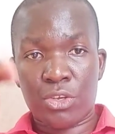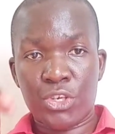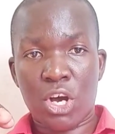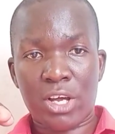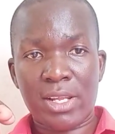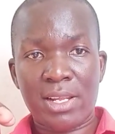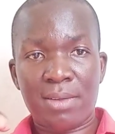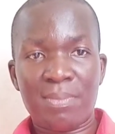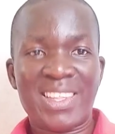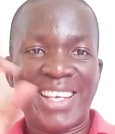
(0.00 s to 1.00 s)
John
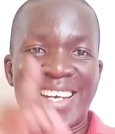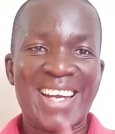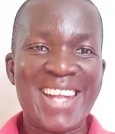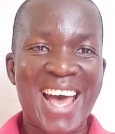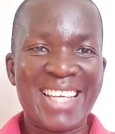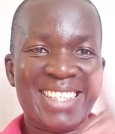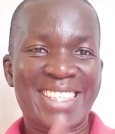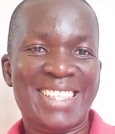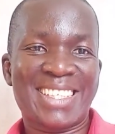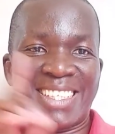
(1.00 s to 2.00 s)

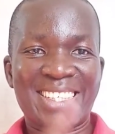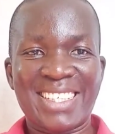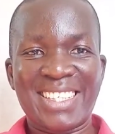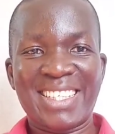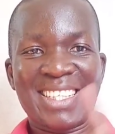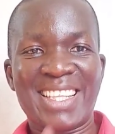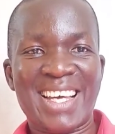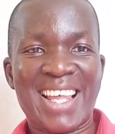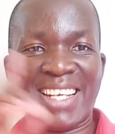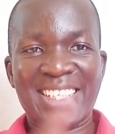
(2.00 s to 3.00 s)
dance,
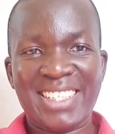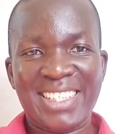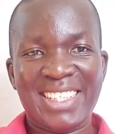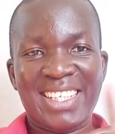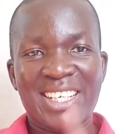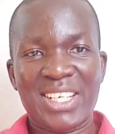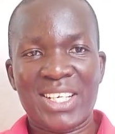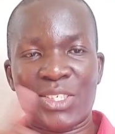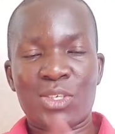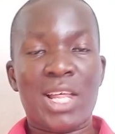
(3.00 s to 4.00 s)
like that.
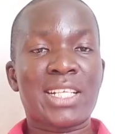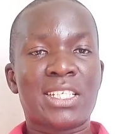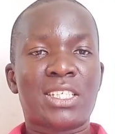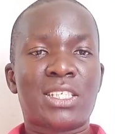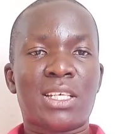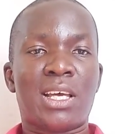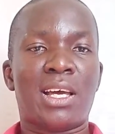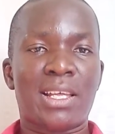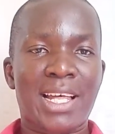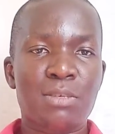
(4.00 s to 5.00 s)
So
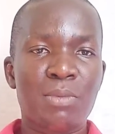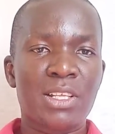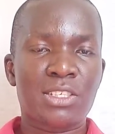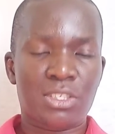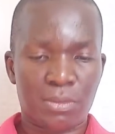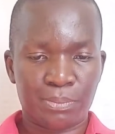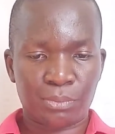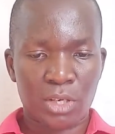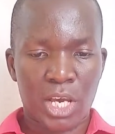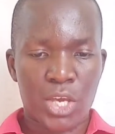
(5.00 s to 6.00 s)
that means
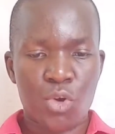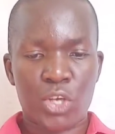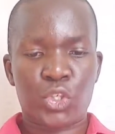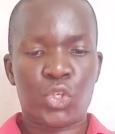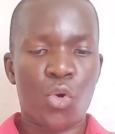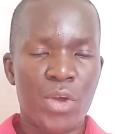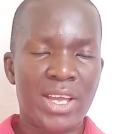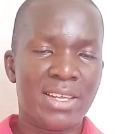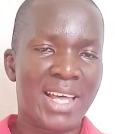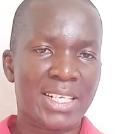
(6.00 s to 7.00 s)
you are
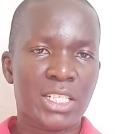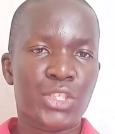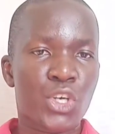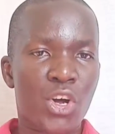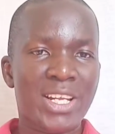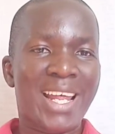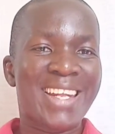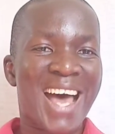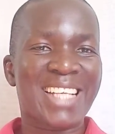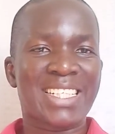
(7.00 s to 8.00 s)
showing that John
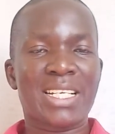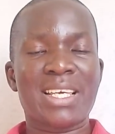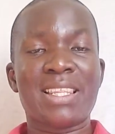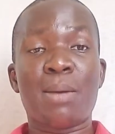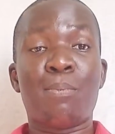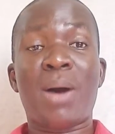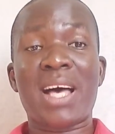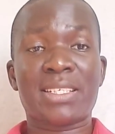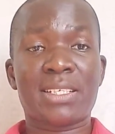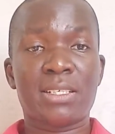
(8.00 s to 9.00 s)
danced in the
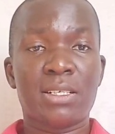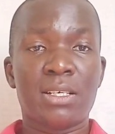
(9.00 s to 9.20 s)
past,